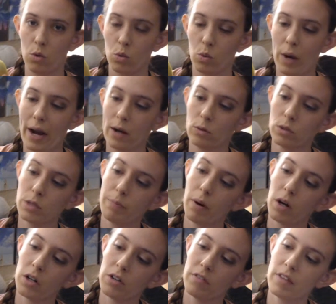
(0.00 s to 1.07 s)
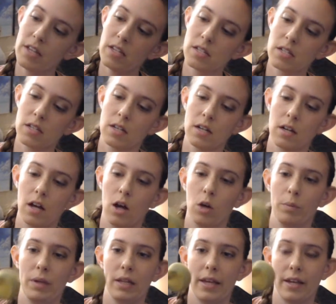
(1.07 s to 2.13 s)
round part of this. I'll
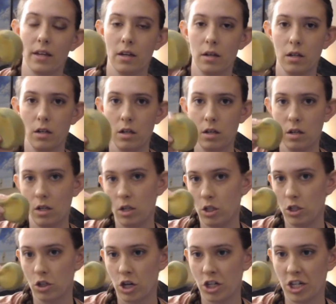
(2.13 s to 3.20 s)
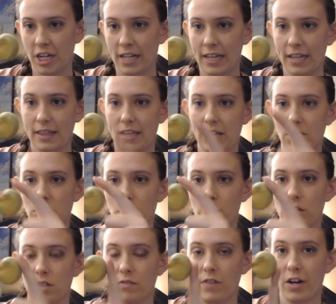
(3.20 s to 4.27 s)
be like scrunching like this so
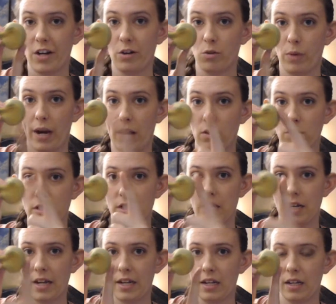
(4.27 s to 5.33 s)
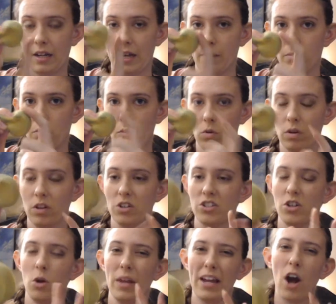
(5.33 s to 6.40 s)
it's very round and I can get more,
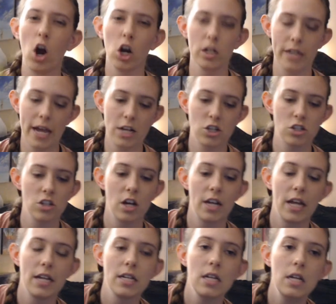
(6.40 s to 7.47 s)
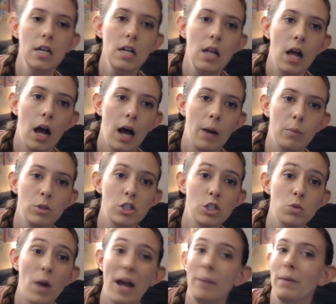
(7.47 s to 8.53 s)
there's no like hard edges on it. Which
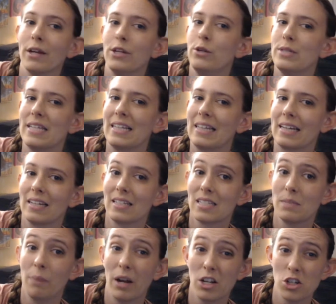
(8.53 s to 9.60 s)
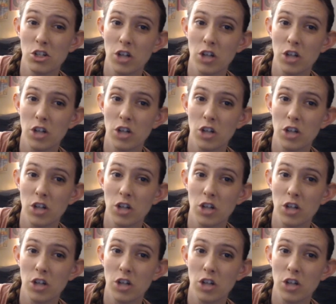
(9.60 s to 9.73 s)
is why I'm not using like a sponge